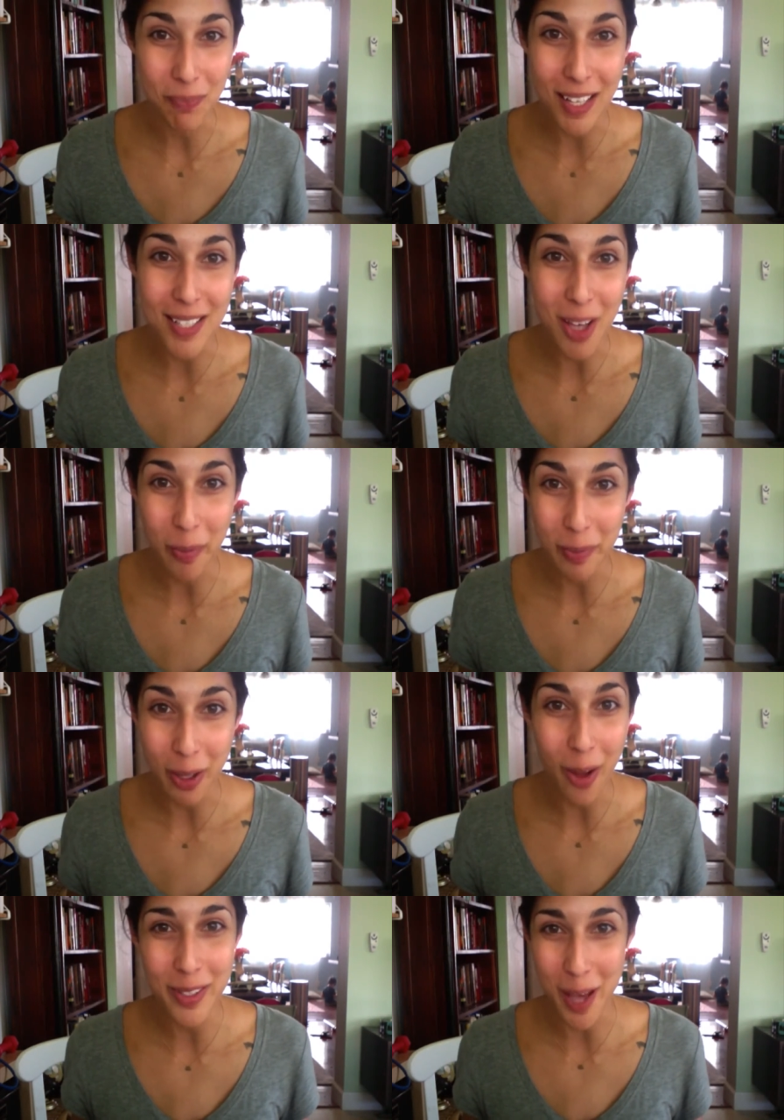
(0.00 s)
They tell me
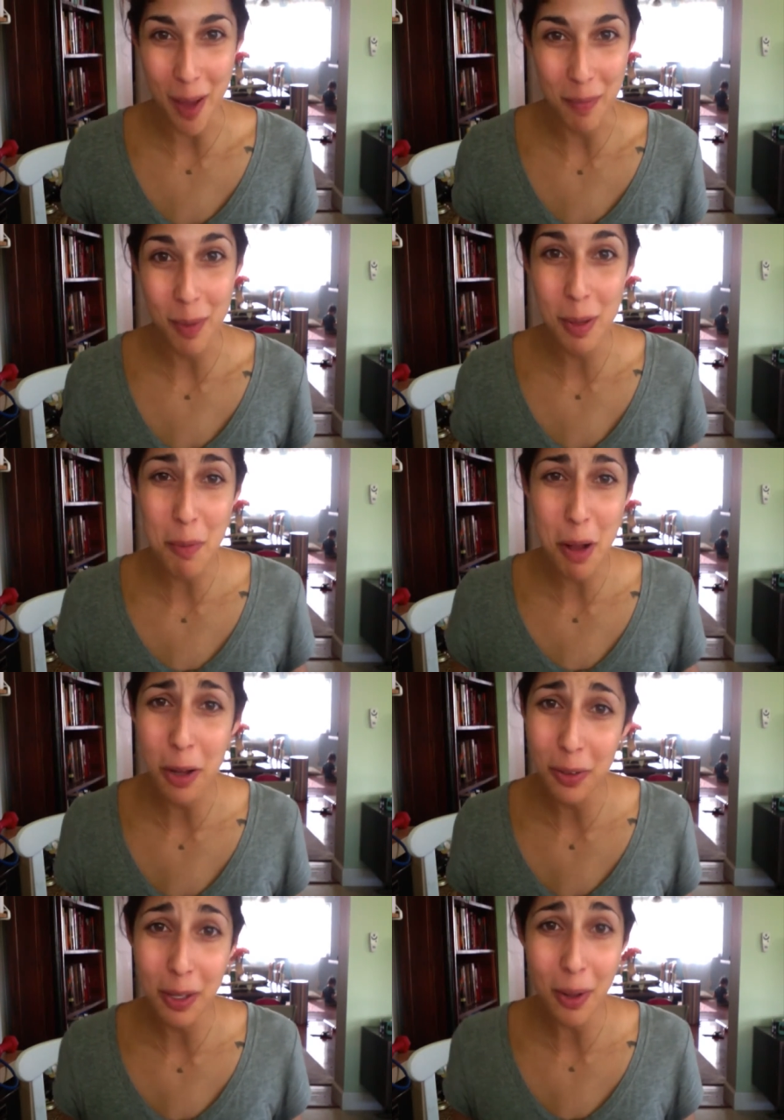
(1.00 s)
all the time, Mommy, I'm
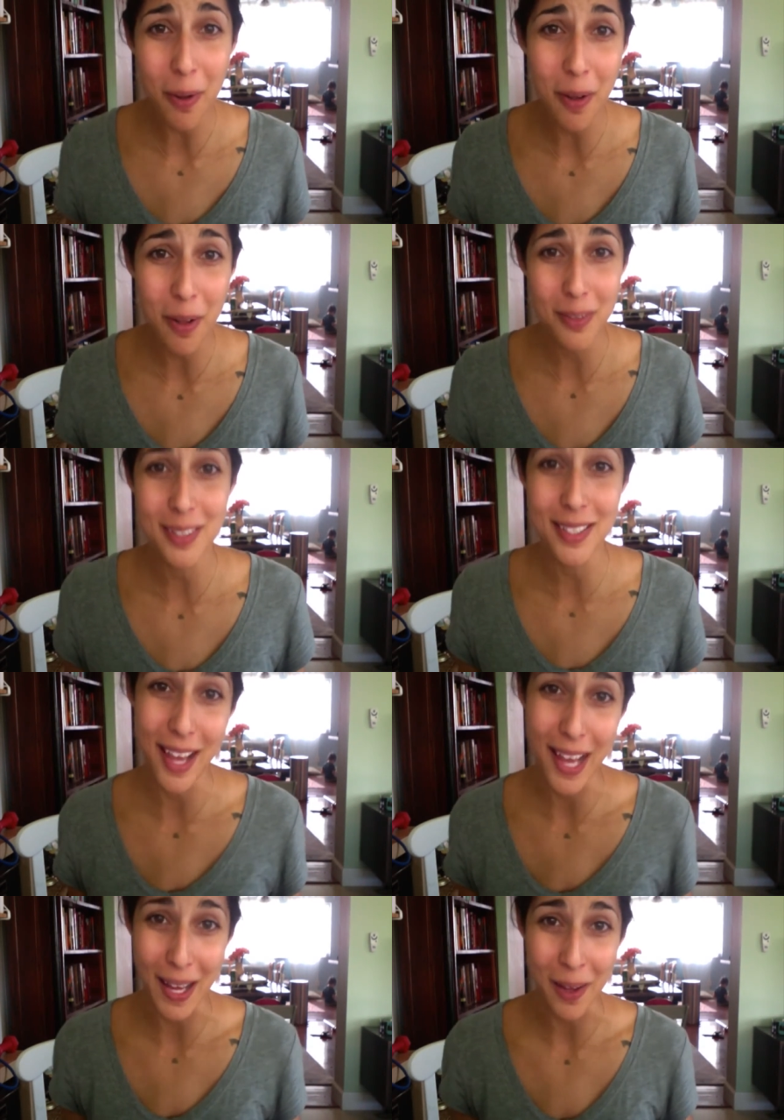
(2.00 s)
hungry all
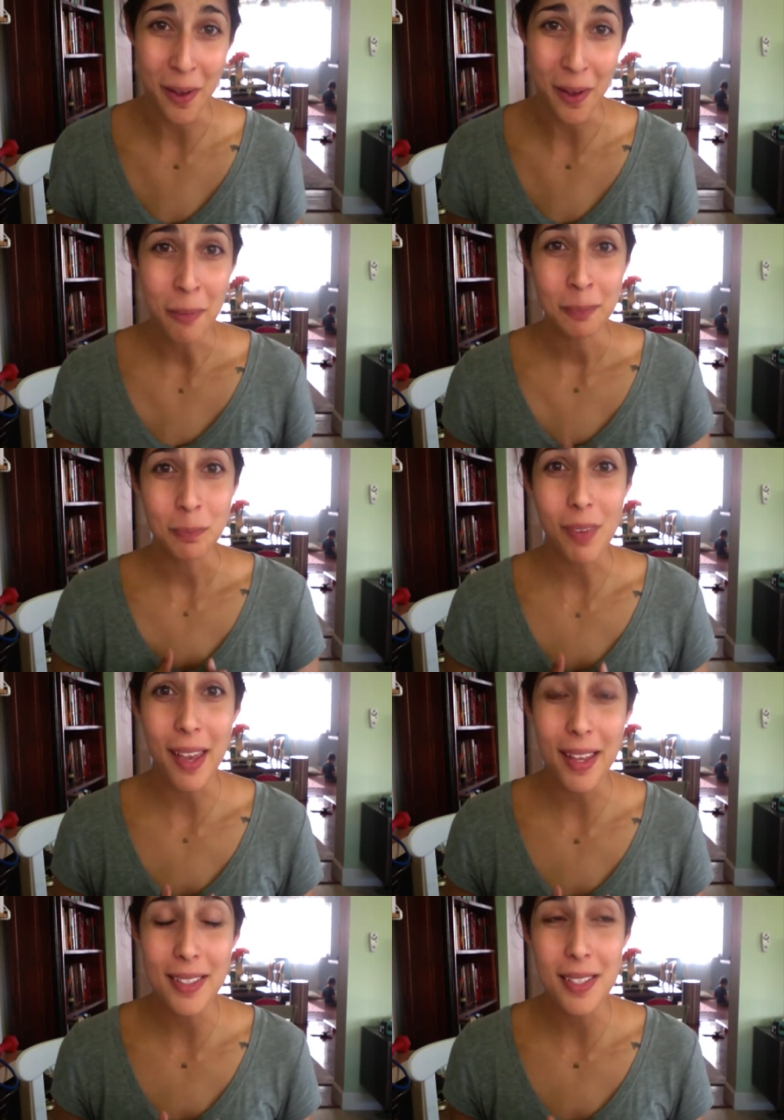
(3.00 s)
day.
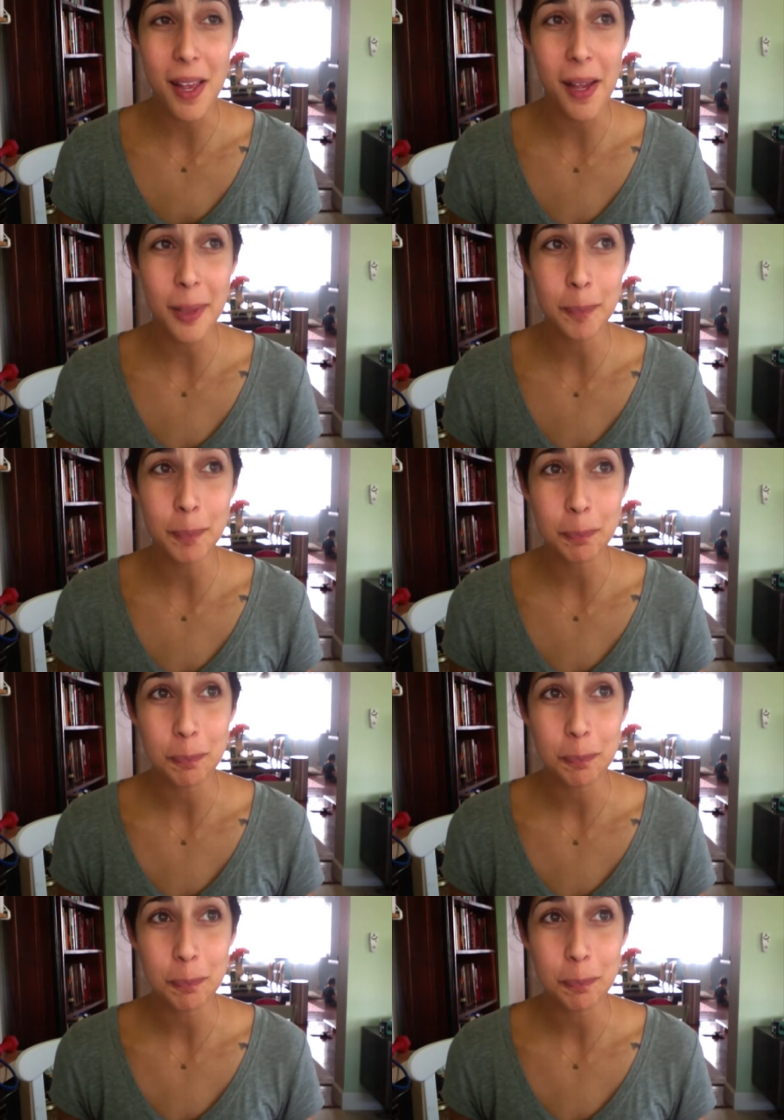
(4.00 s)
And, um,